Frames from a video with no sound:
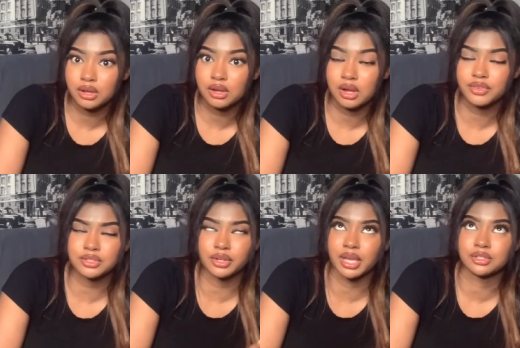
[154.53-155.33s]

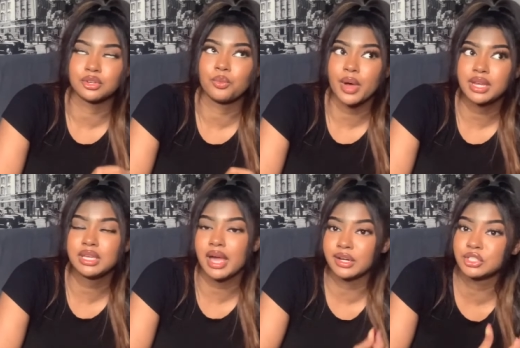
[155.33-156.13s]
Okay, so when
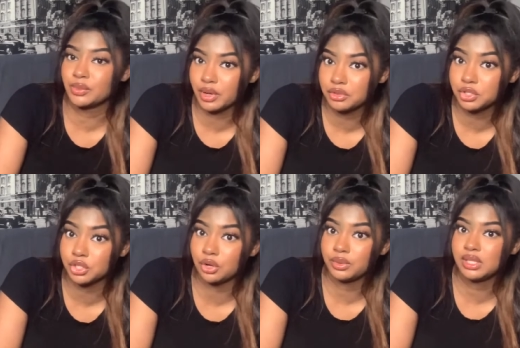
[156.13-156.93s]
he actually went on the
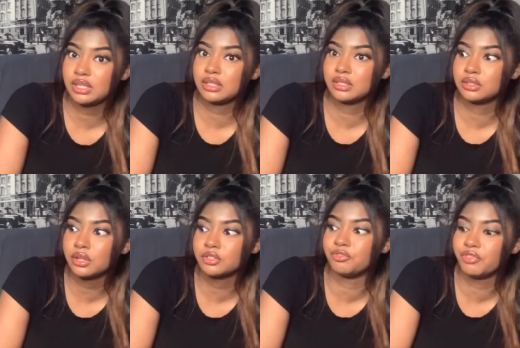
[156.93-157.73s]
show, he
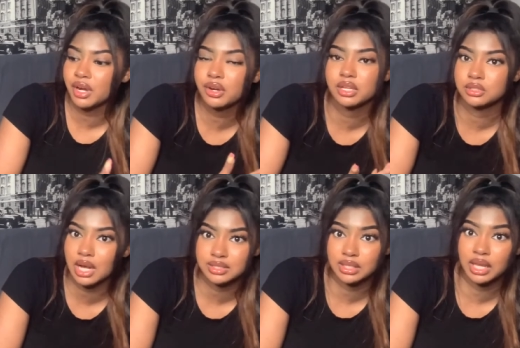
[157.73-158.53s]
looked very
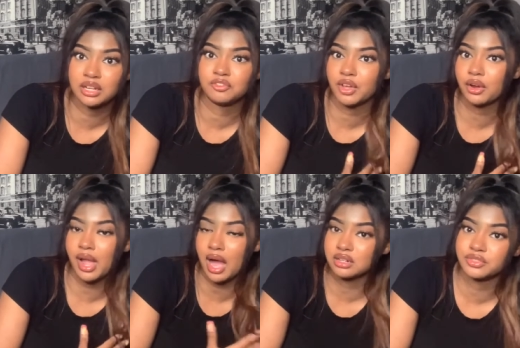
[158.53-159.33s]
intoxicated, very
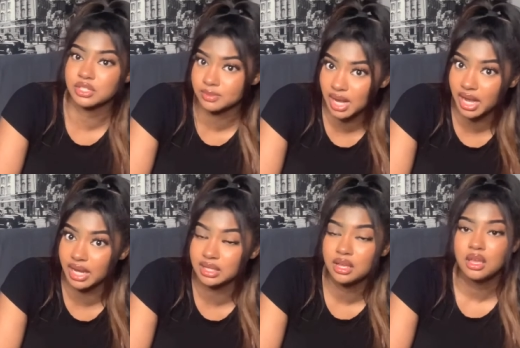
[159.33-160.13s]
out of his
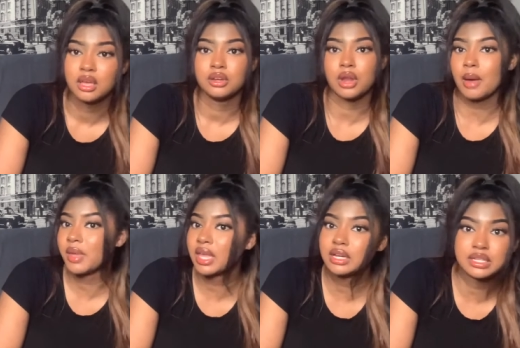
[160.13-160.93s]
mind, not
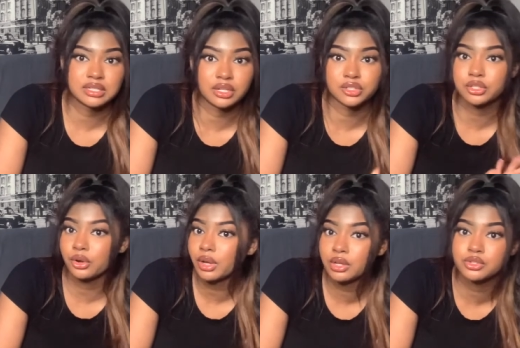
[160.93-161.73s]
making any sense,
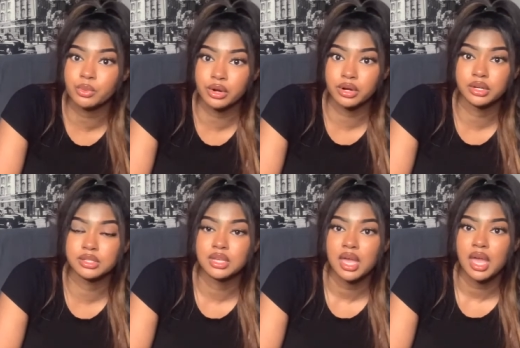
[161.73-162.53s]
slurring his
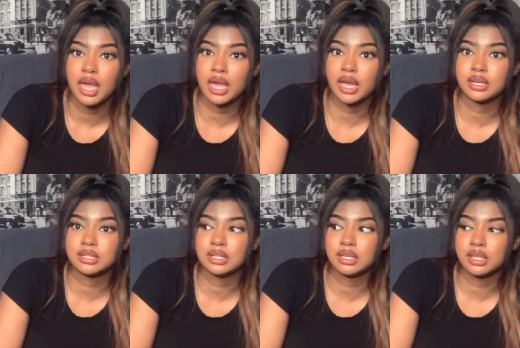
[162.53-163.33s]
words, and
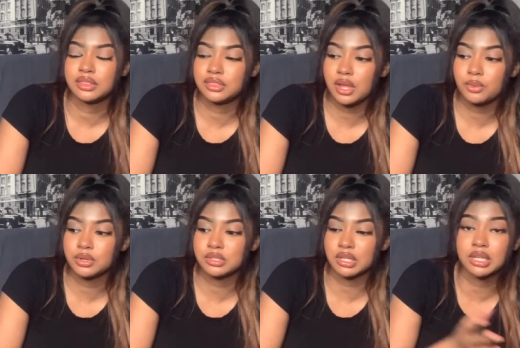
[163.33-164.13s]

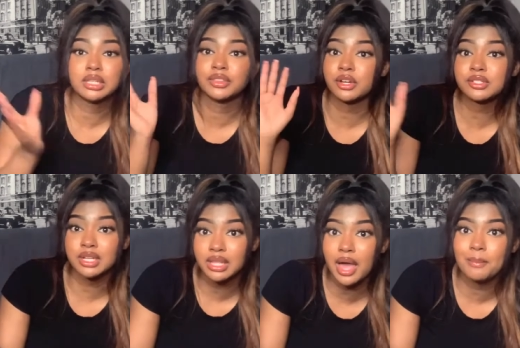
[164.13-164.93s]
there's a
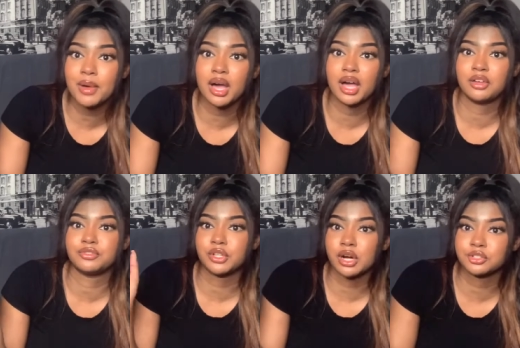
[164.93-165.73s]
clip of
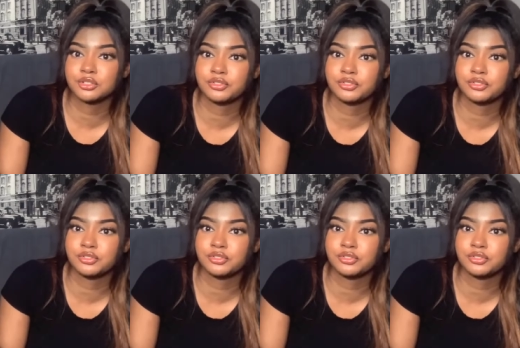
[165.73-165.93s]
Dr.